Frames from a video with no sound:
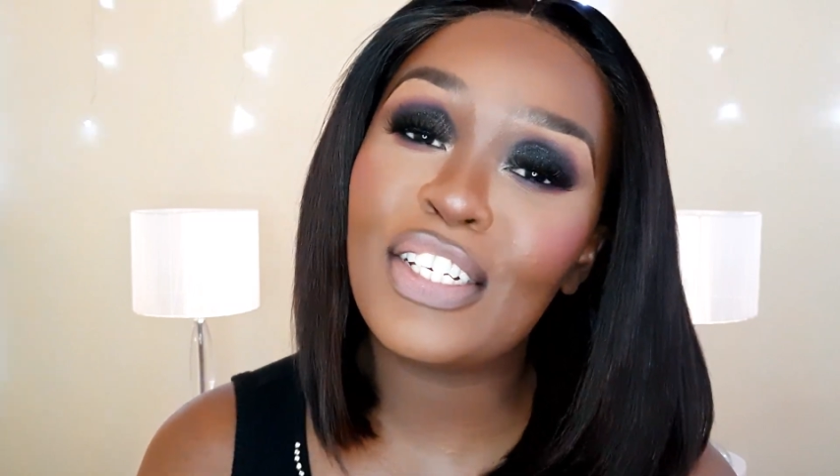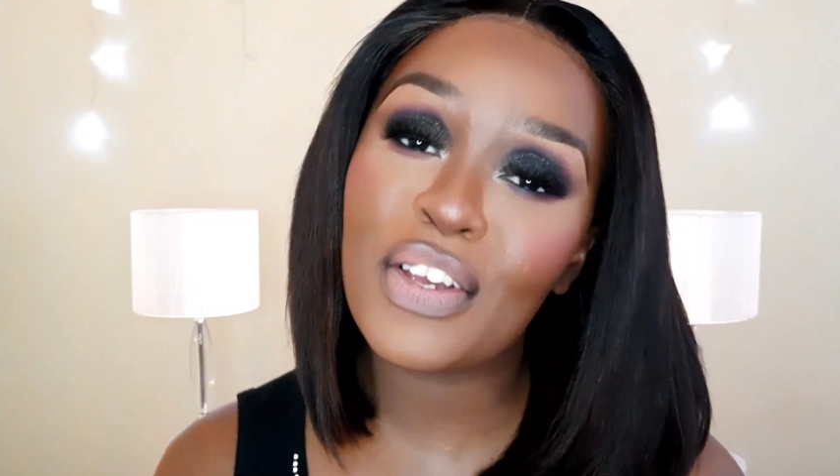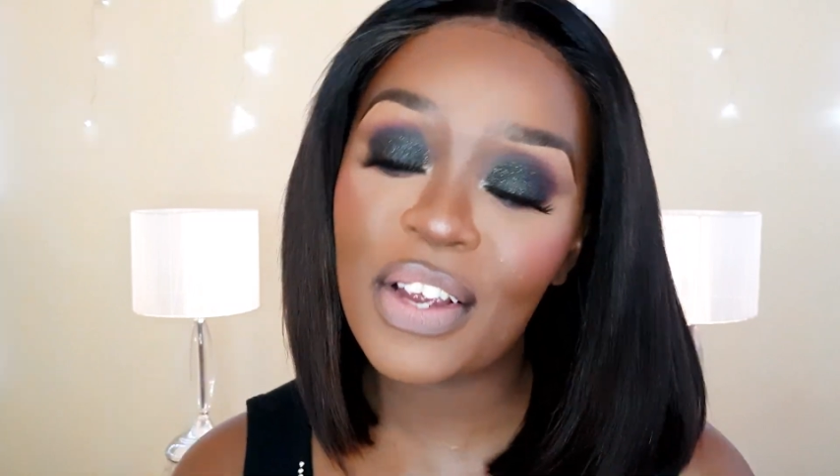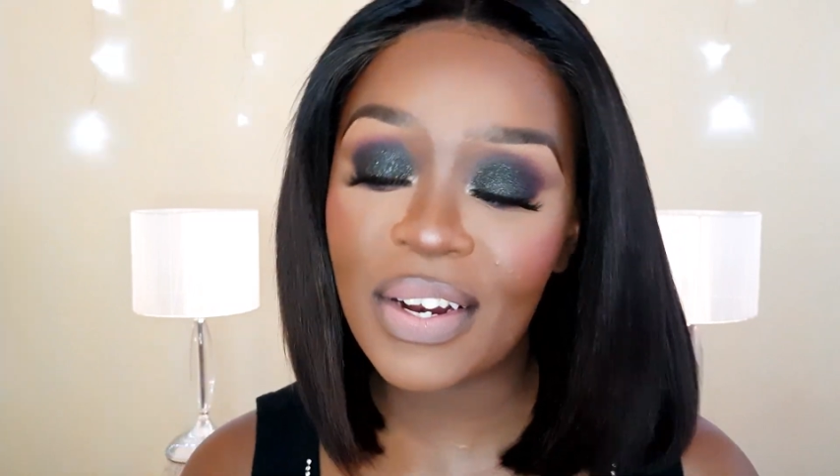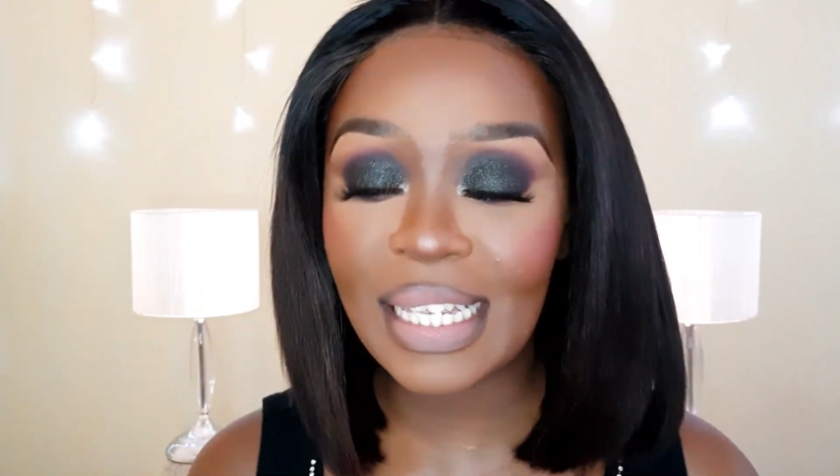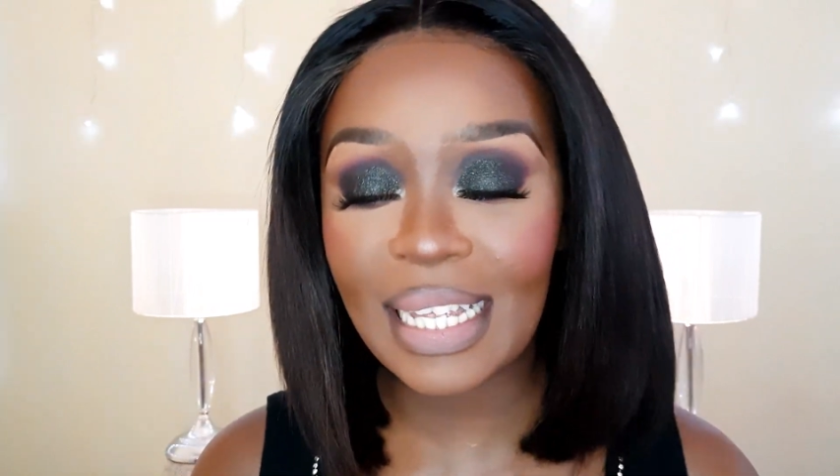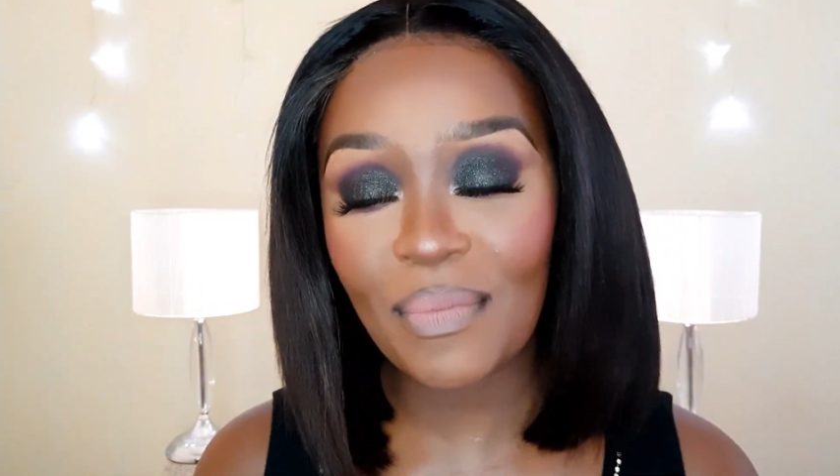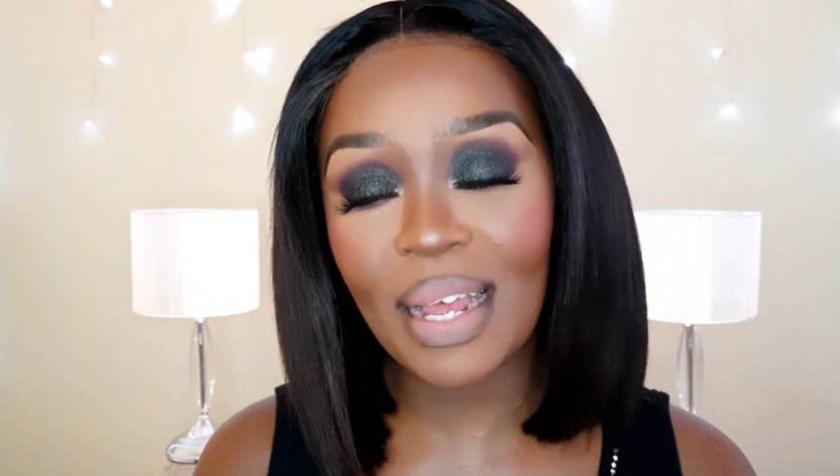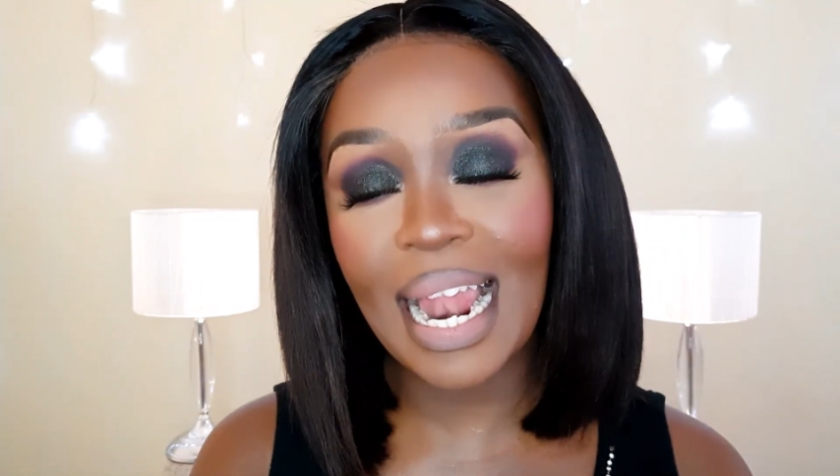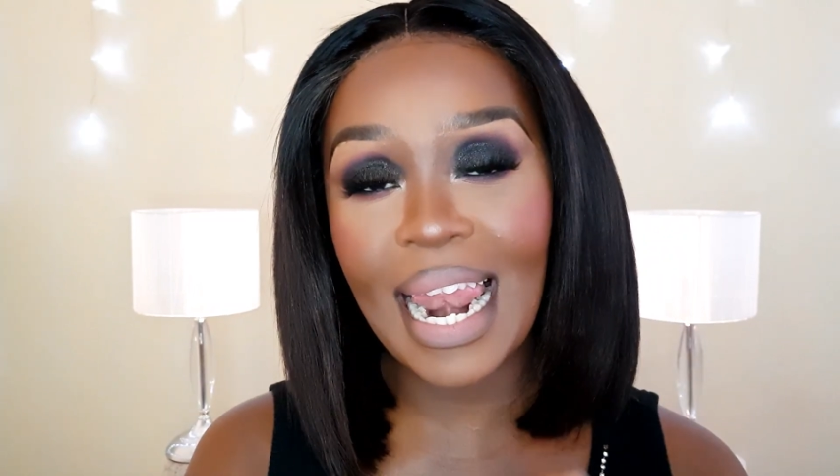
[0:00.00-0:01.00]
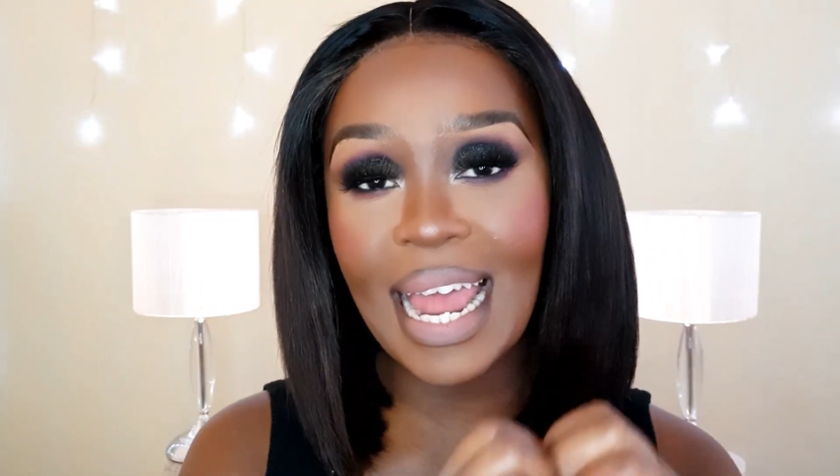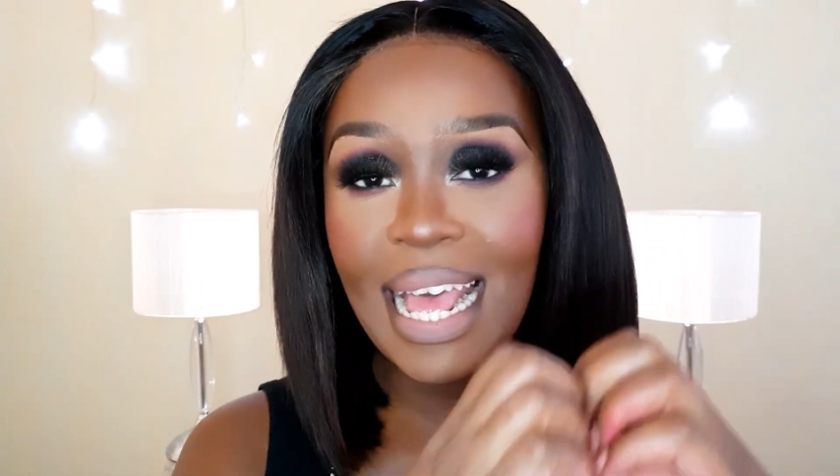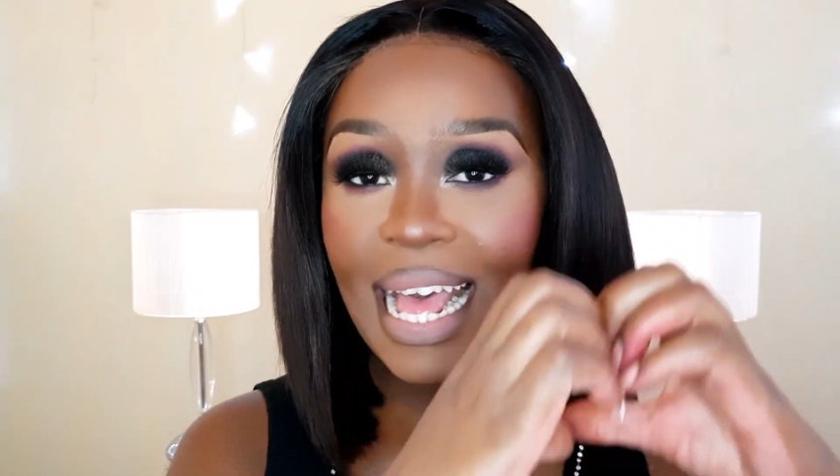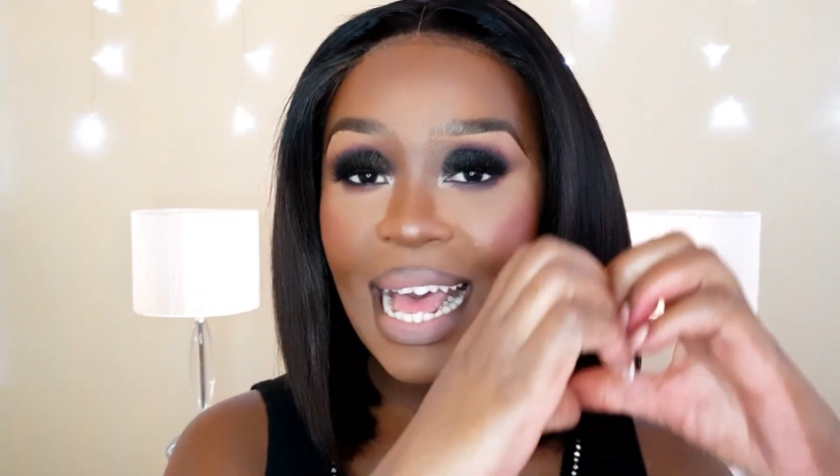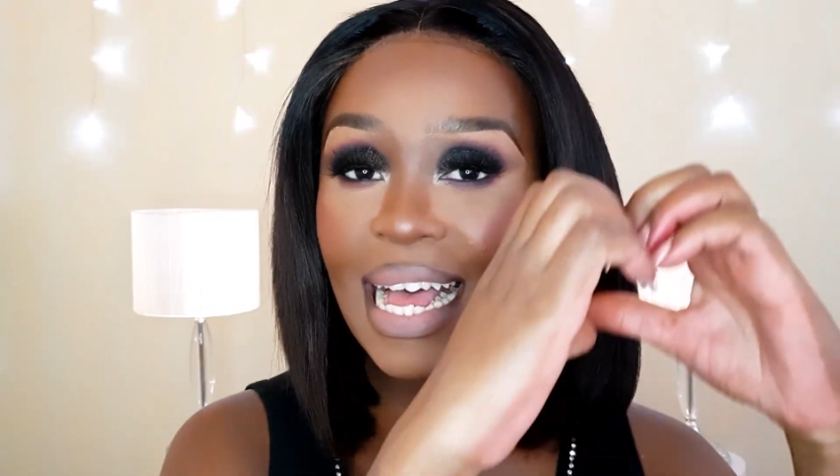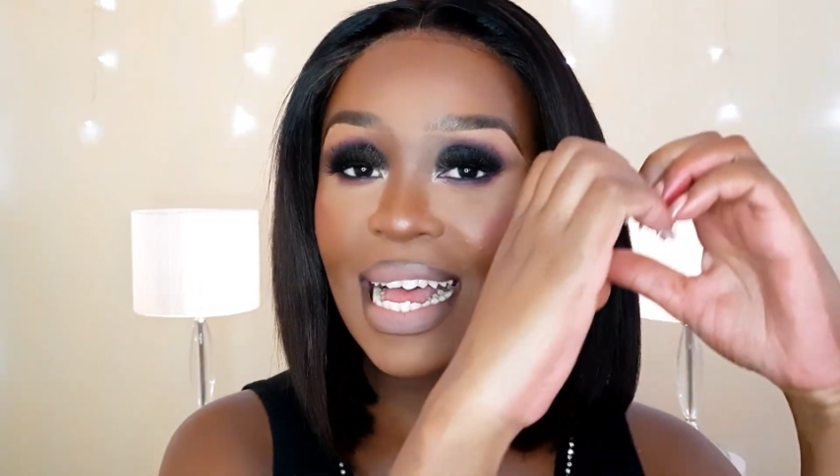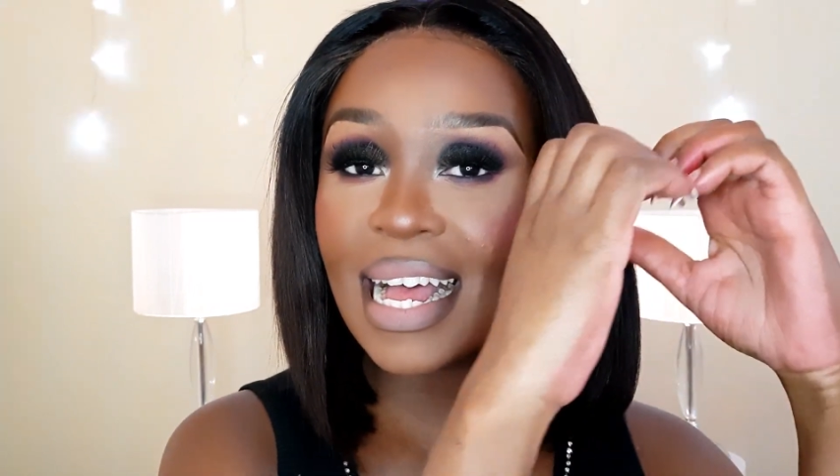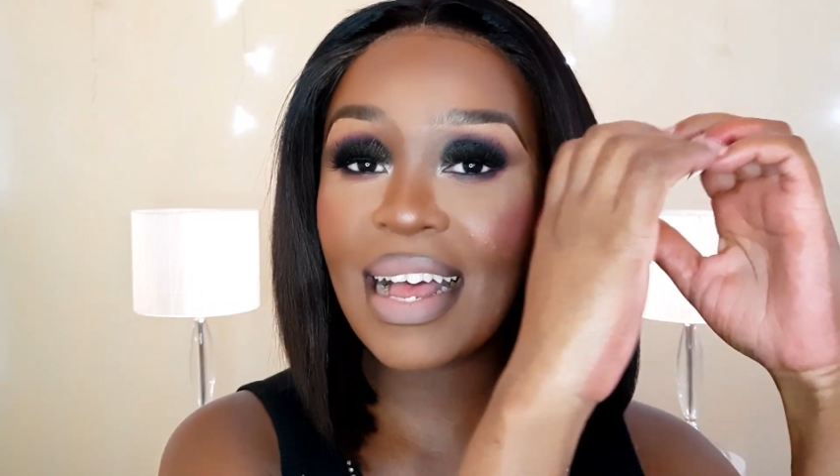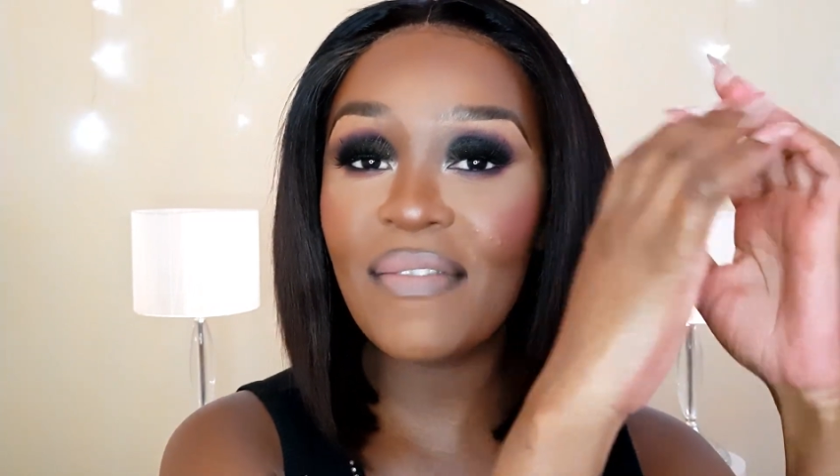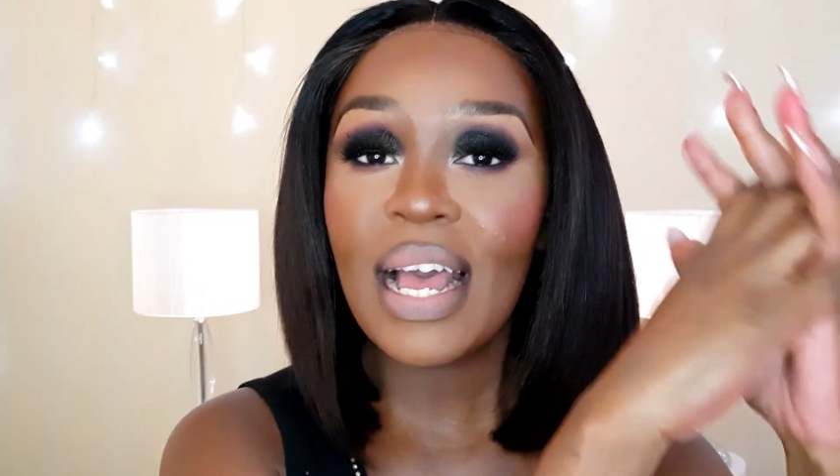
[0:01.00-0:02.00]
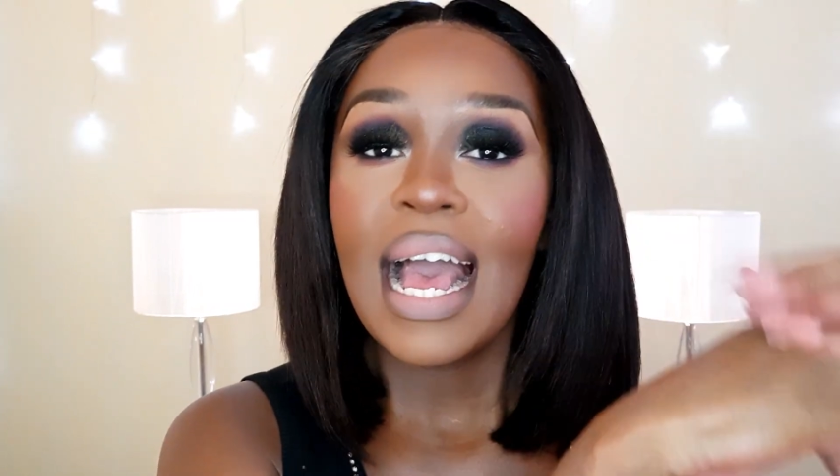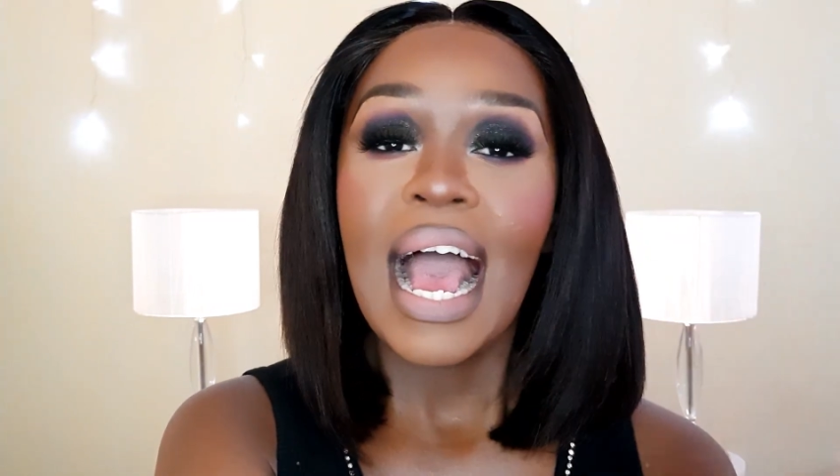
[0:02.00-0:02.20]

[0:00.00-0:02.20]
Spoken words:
show your girl some love.